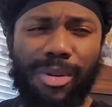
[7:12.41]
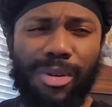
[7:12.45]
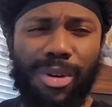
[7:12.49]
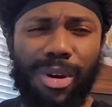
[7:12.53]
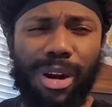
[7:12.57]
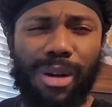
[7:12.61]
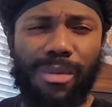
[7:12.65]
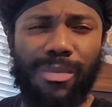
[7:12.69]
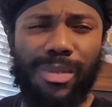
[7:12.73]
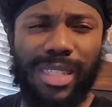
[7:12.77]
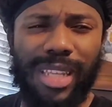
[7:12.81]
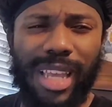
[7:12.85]
you
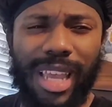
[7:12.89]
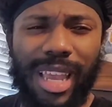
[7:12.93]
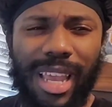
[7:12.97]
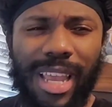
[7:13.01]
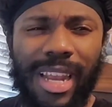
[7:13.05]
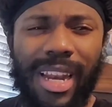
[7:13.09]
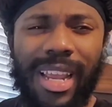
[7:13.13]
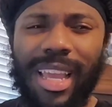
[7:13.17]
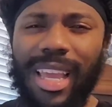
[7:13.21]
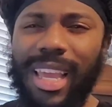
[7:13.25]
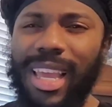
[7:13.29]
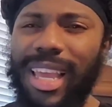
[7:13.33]
know what I'm
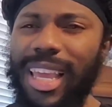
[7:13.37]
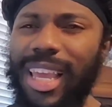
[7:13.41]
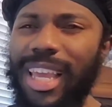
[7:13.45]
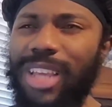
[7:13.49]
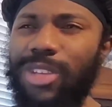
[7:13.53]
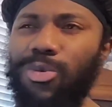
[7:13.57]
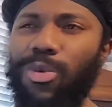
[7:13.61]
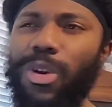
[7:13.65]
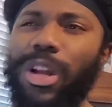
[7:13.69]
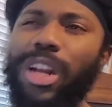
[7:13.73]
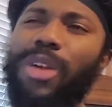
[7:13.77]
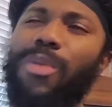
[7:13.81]
saying?
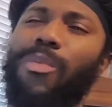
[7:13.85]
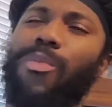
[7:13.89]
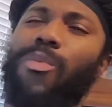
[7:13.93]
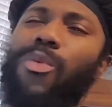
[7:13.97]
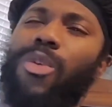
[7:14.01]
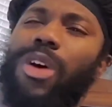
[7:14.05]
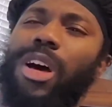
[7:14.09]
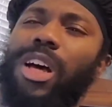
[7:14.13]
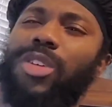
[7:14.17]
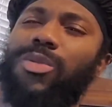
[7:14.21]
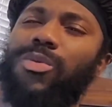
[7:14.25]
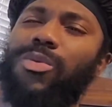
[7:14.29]
It's one of them
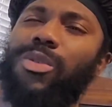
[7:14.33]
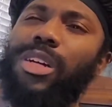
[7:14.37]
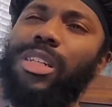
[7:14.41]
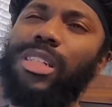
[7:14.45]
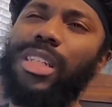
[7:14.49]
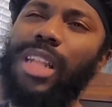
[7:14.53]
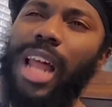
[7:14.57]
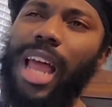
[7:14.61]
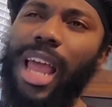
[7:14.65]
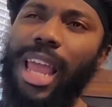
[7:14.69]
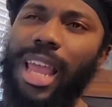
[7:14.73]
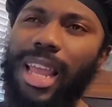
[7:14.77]
ones where
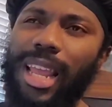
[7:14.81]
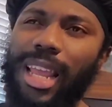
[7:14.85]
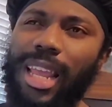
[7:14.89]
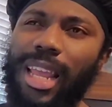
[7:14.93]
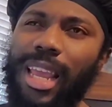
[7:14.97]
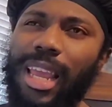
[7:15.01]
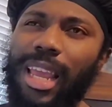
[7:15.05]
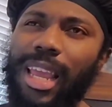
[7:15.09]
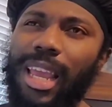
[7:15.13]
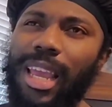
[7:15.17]
it's like,